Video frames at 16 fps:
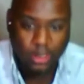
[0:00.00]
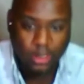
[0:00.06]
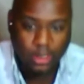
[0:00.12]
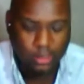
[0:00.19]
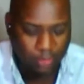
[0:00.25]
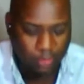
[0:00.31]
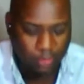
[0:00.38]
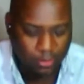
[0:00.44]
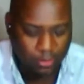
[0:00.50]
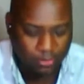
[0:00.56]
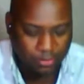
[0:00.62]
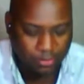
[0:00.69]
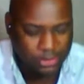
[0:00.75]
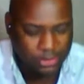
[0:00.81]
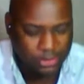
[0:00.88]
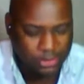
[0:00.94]
in the moment,
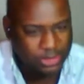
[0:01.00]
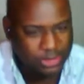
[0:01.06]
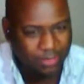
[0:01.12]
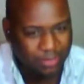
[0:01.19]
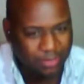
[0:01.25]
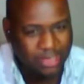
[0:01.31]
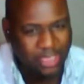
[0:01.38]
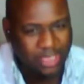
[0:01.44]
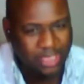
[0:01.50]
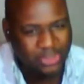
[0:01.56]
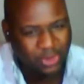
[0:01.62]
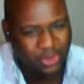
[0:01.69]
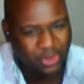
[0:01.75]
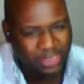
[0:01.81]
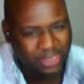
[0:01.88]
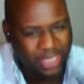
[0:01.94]
but to make that
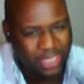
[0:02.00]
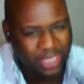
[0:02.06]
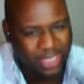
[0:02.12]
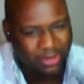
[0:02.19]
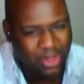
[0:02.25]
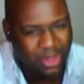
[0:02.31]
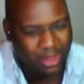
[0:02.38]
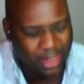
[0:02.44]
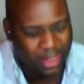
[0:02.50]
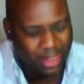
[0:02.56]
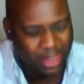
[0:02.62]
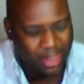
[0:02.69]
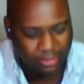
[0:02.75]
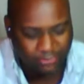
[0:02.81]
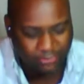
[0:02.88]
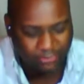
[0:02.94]
choice, I don't know. I
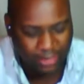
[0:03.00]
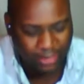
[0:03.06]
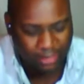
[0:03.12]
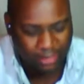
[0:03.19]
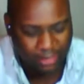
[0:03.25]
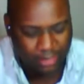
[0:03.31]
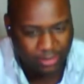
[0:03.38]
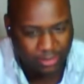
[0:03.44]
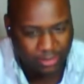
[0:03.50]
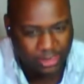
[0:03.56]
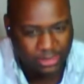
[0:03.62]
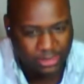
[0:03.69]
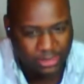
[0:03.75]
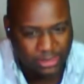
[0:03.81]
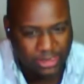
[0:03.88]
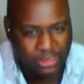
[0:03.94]
kind of feel like maybe
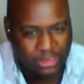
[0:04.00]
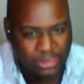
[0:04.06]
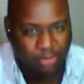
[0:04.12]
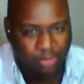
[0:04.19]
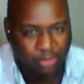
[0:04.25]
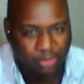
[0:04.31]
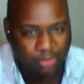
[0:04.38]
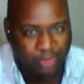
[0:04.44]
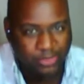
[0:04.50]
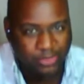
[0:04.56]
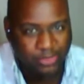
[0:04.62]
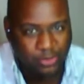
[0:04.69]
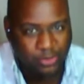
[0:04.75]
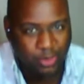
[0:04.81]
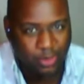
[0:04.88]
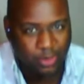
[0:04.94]
this isn't the
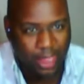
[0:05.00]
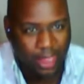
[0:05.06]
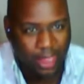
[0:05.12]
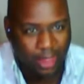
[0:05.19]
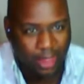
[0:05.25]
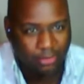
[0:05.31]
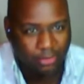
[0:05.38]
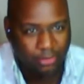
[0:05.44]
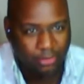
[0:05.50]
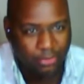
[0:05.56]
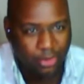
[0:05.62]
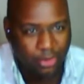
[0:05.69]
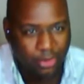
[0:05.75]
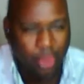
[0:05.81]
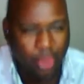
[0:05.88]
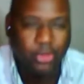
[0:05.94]
bravest way out.
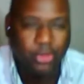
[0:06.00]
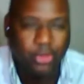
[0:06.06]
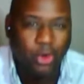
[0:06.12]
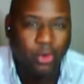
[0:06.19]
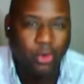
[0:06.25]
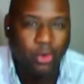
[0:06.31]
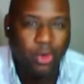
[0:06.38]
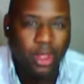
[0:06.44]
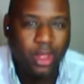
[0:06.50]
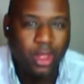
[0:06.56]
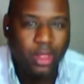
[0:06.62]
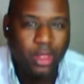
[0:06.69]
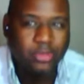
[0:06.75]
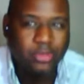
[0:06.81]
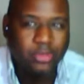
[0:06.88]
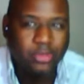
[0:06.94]
Although,
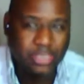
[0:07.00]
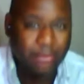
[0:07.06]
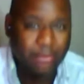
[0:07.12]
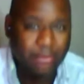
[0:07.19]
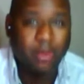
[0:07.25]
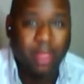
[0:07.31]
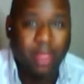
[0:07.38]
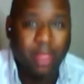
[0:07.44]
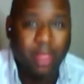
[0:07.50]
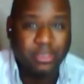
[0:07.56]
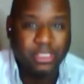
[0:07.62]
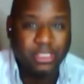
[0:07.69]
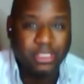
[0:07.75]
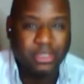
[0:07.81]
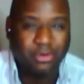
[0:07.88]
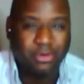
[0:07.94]
the samurai would
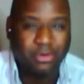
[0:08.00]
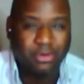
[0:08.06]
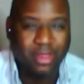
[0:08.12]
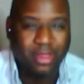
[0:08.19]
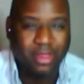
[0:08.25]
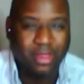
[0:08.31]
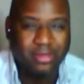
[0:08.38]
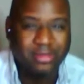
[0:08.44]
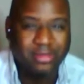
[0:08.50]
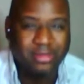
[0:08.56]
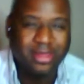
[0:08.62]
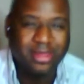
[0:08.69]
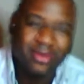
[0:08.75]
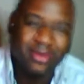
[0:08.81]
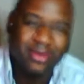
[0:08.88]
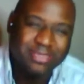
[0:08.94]
disagree. You
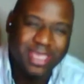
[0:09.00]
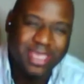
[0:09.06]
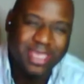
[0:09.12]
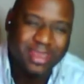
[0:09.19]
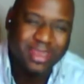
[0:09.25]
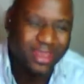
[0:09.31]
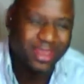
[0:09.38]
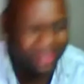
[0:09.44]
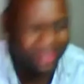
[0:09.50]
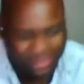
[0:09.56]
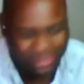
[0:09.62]
know what I'm saying? Like,